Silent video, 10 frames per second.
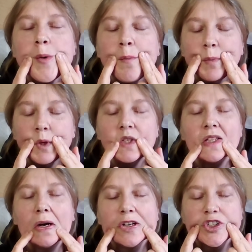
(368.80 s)

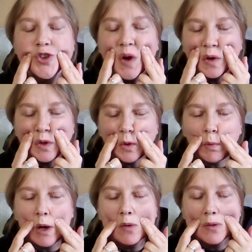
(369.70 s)
Massage around your
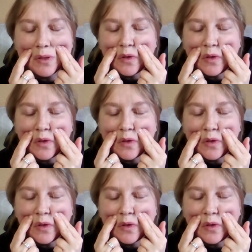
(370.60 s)
mouth,